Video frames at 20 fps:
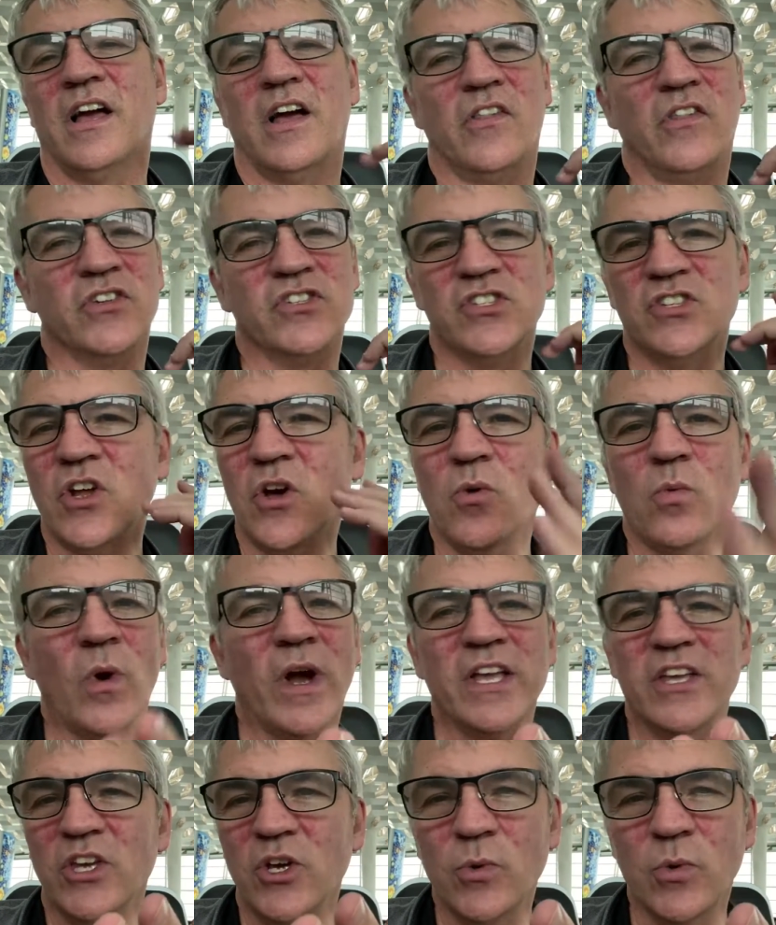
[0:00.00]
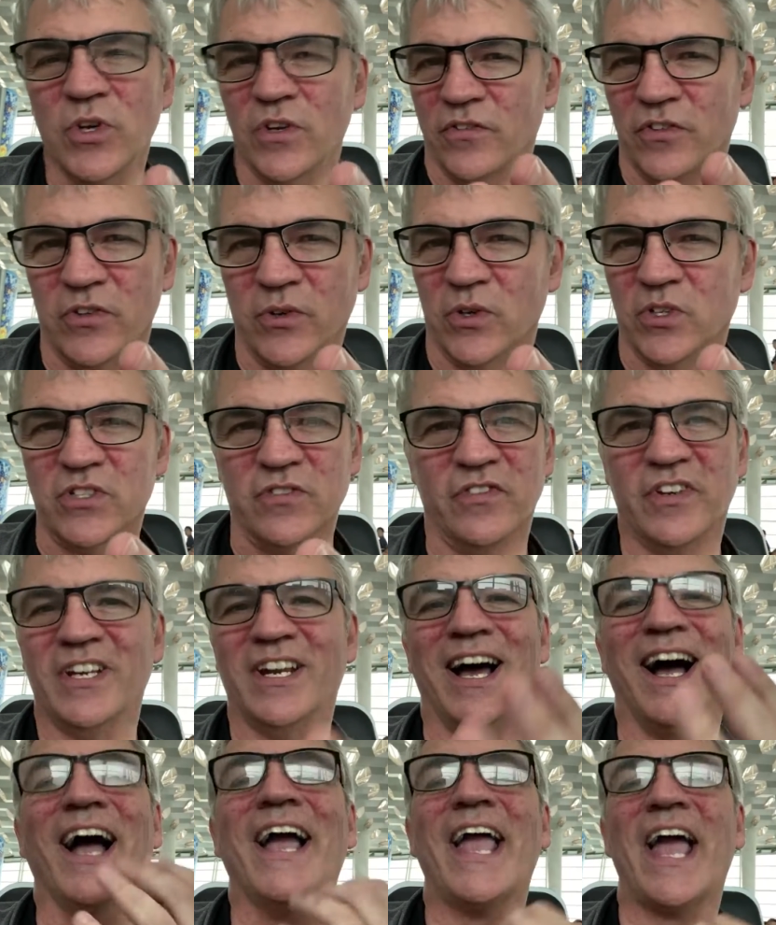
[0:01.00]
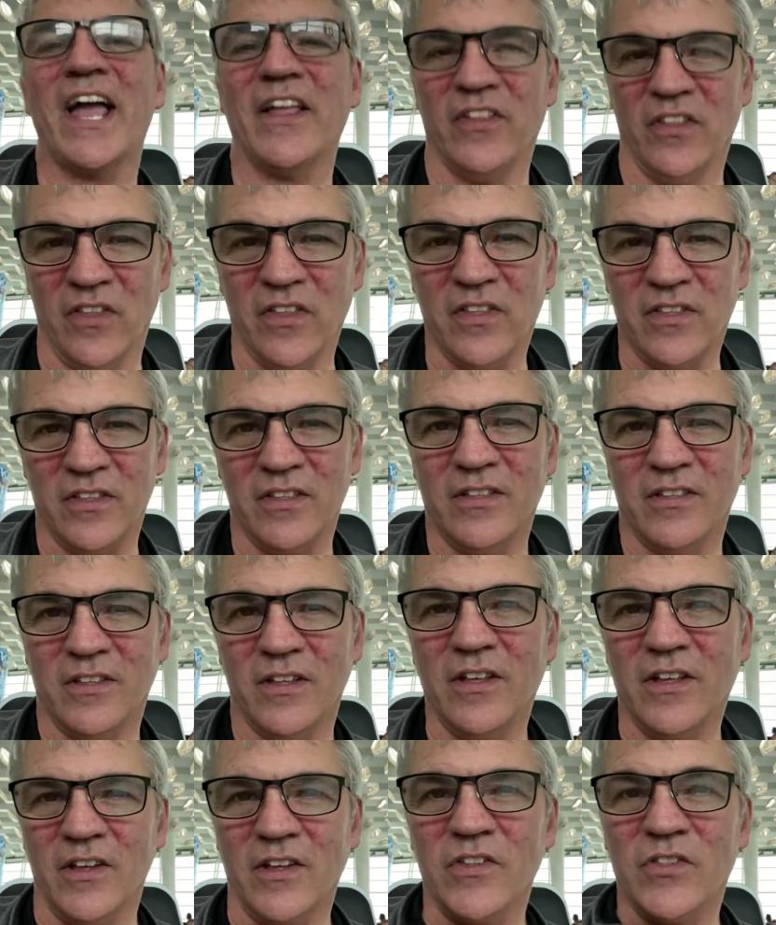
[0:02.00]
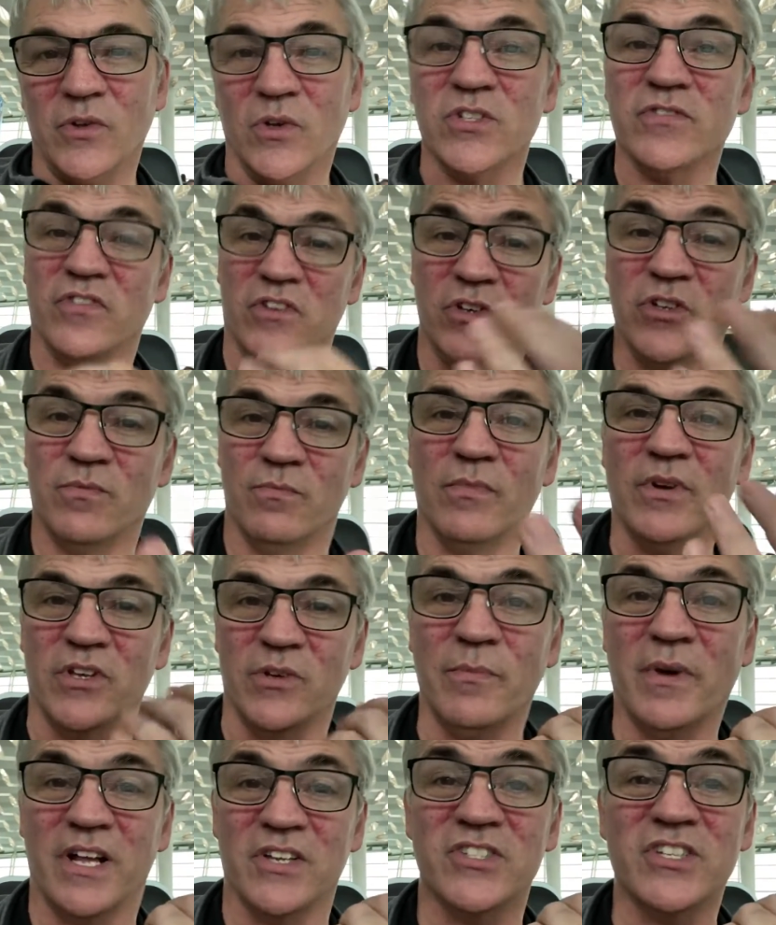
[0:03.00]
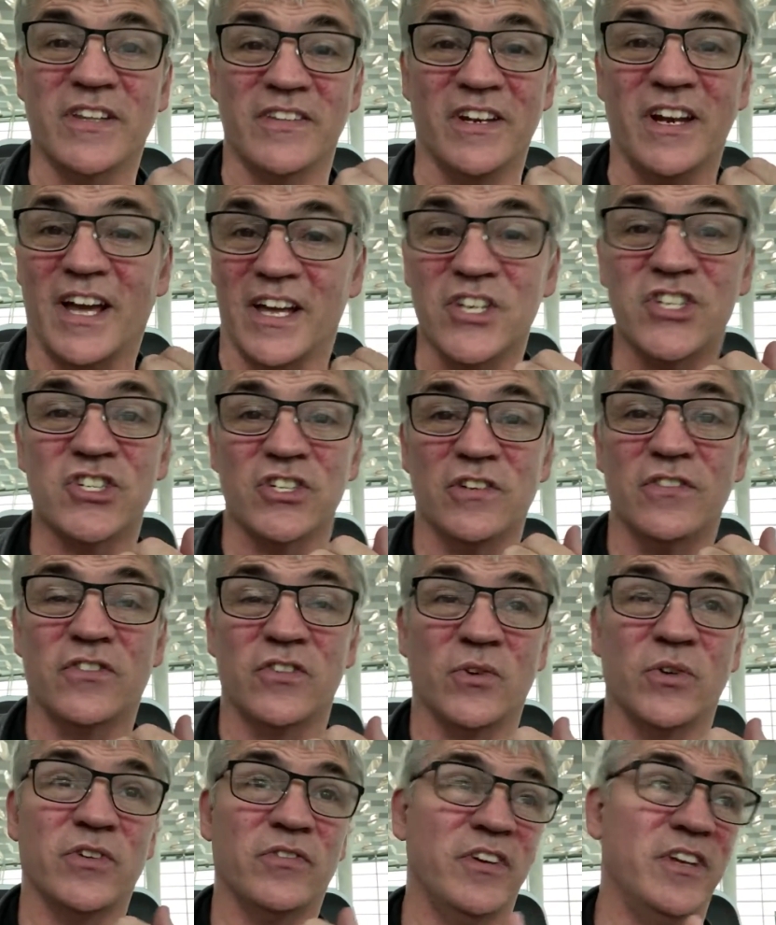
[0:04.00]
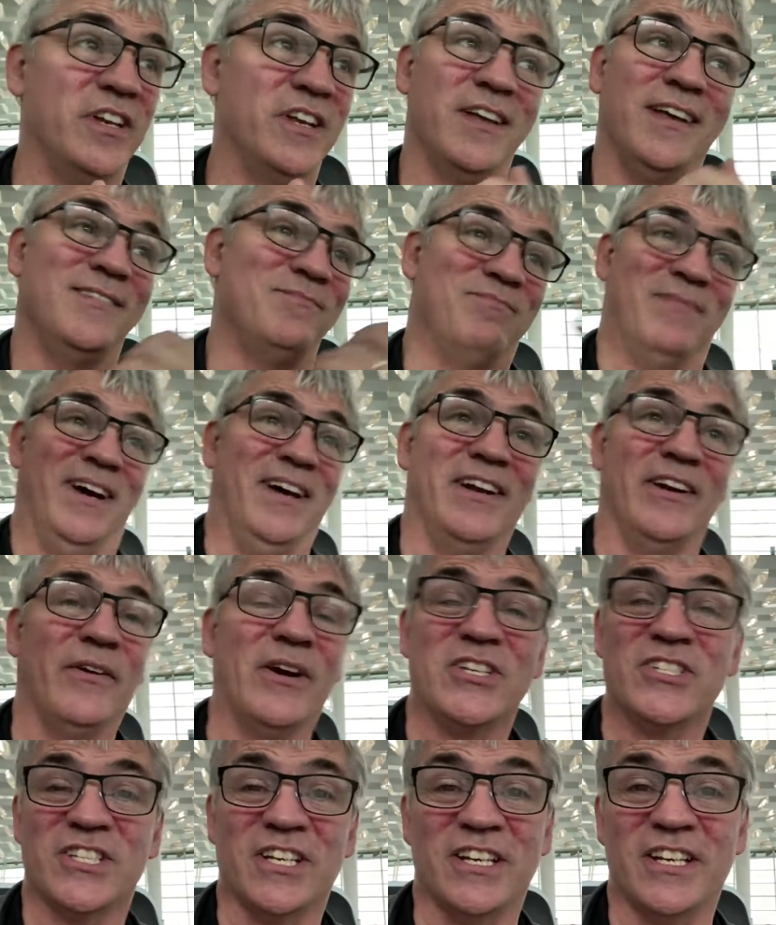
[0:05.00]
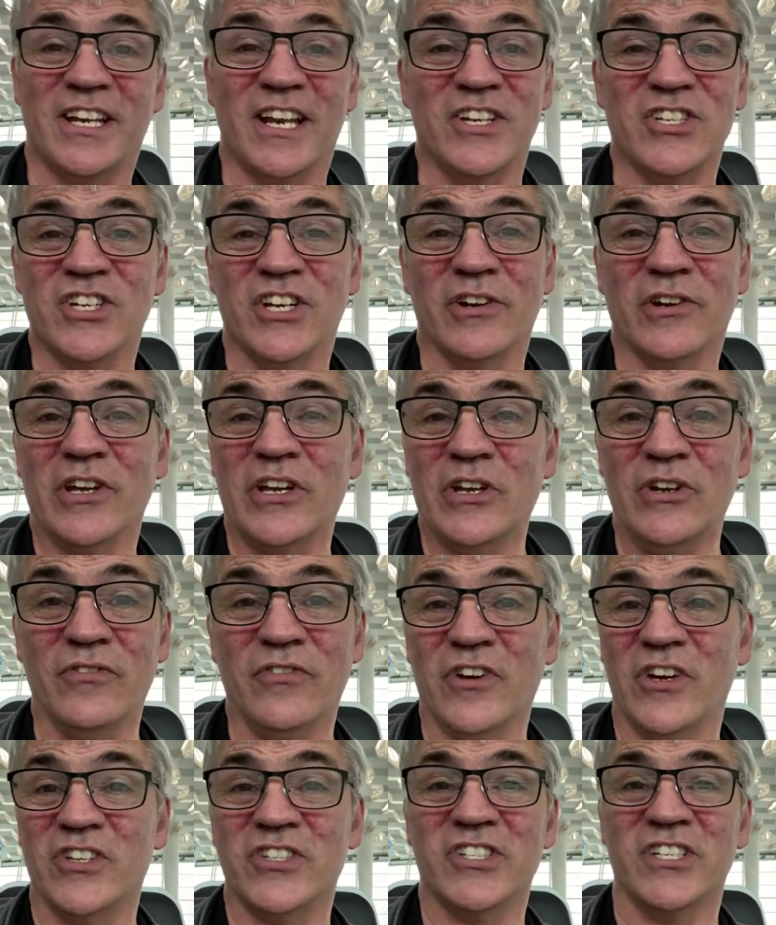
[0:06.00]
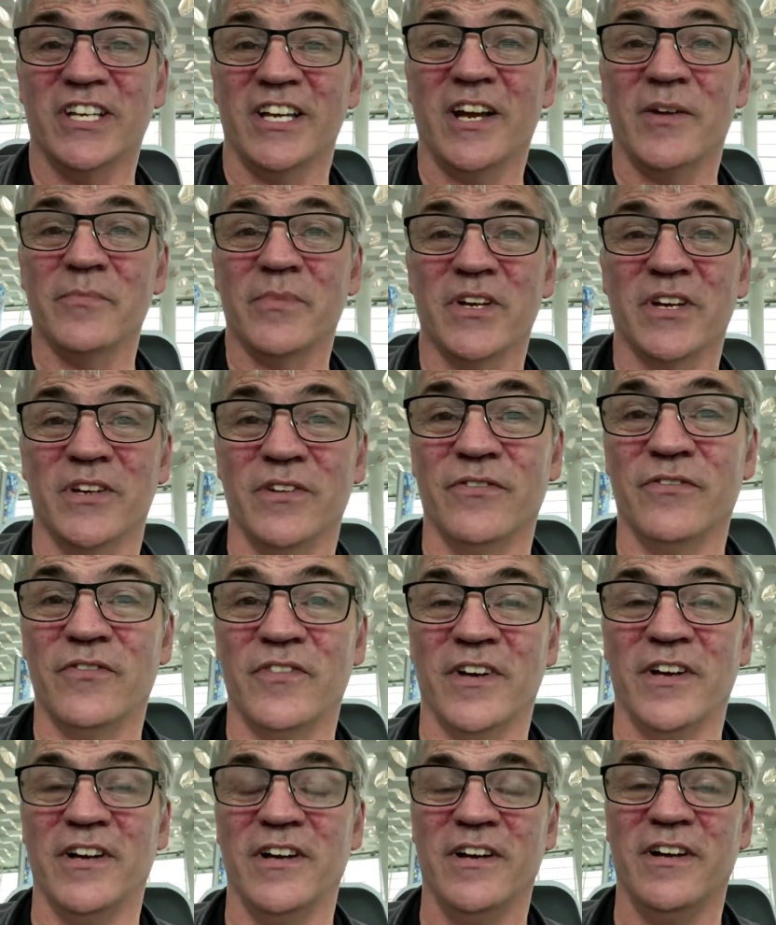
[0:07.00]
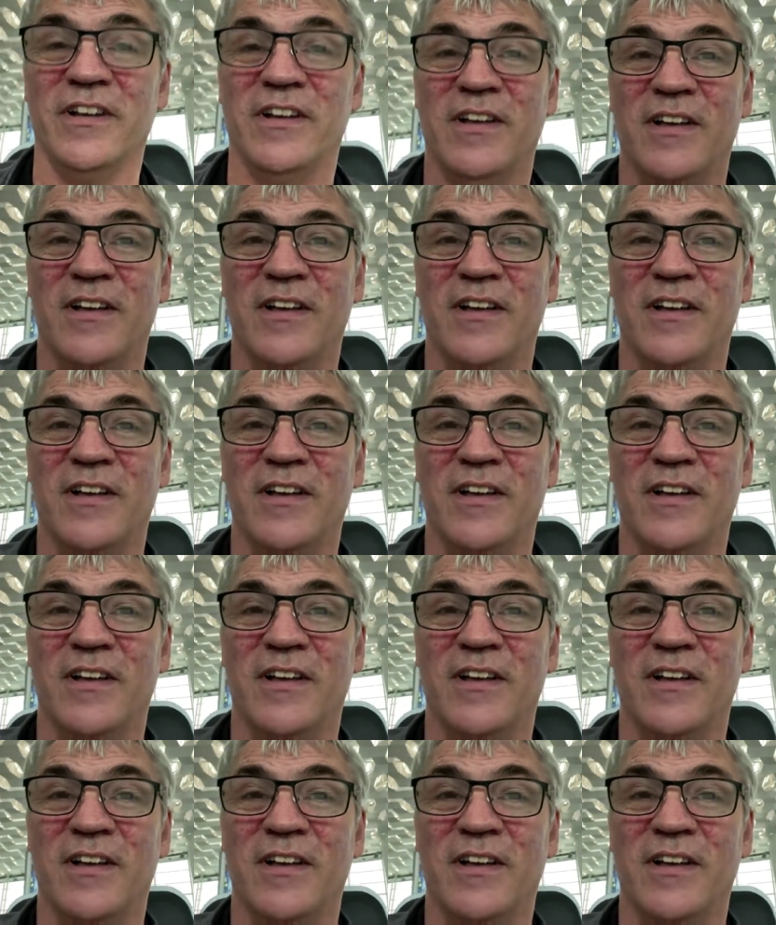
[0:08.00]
there's no way you would have thought of it. I hadn't thought of it. You might say that I should have thought of it. I know I studied engineering at university. I'm kind of, I